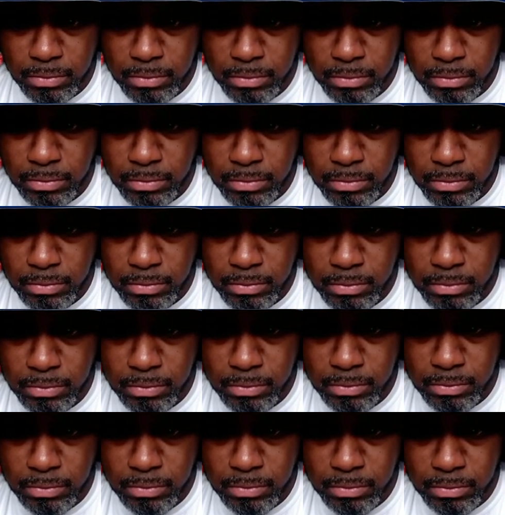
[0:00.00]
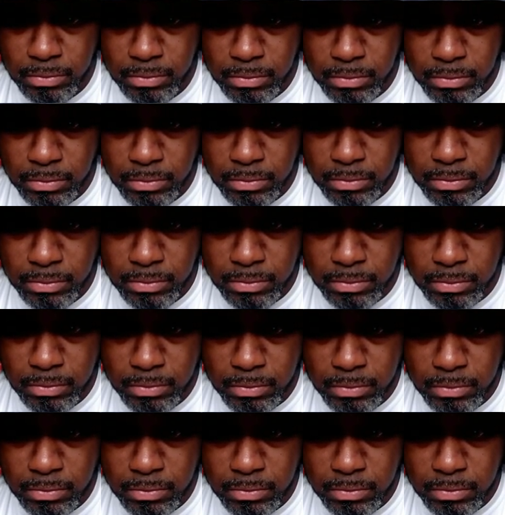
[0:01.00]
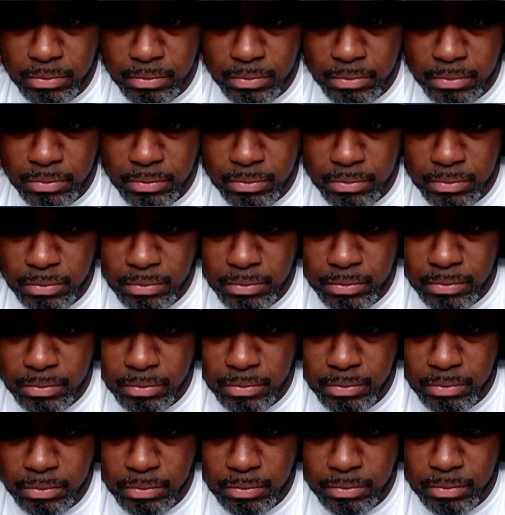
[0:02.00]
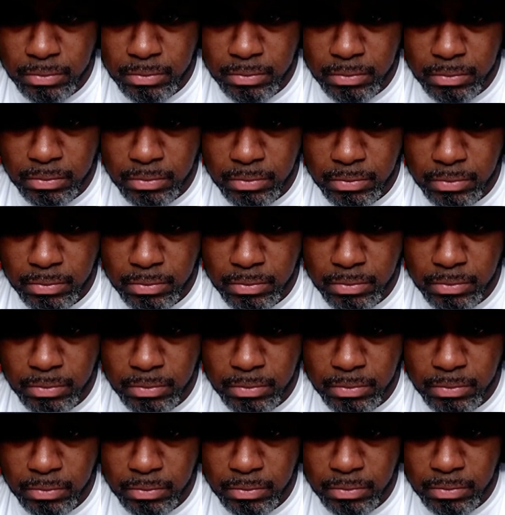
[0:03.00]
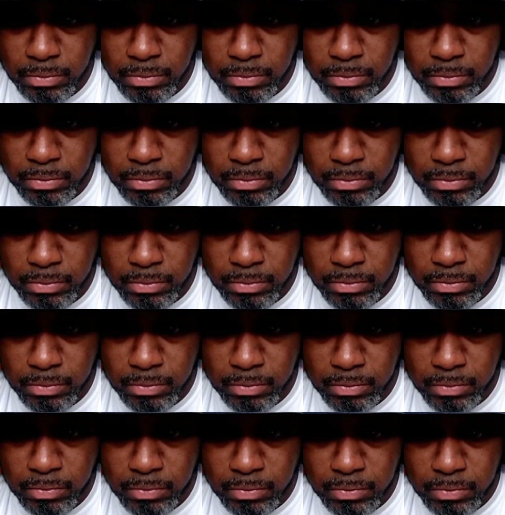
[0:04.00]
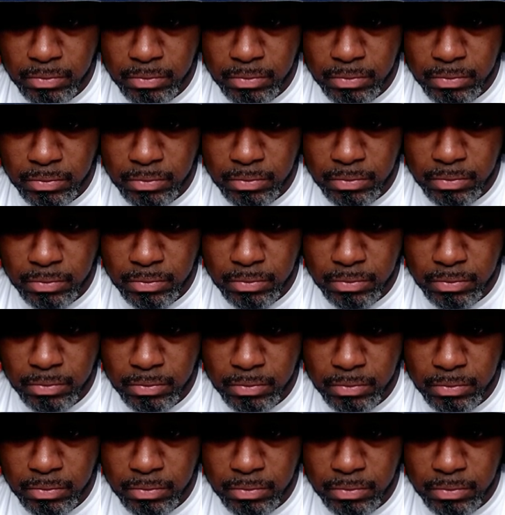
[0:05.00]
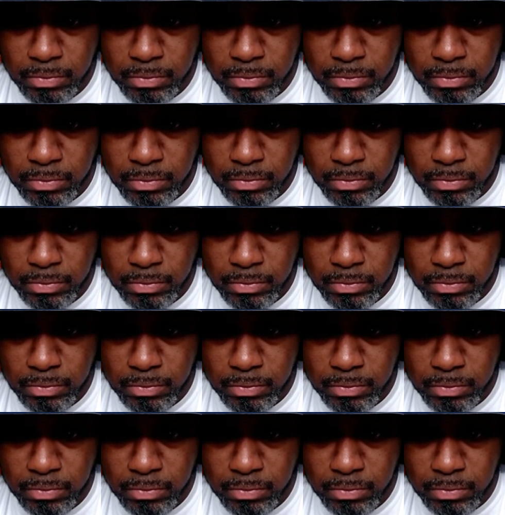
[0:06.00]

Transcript: (silent)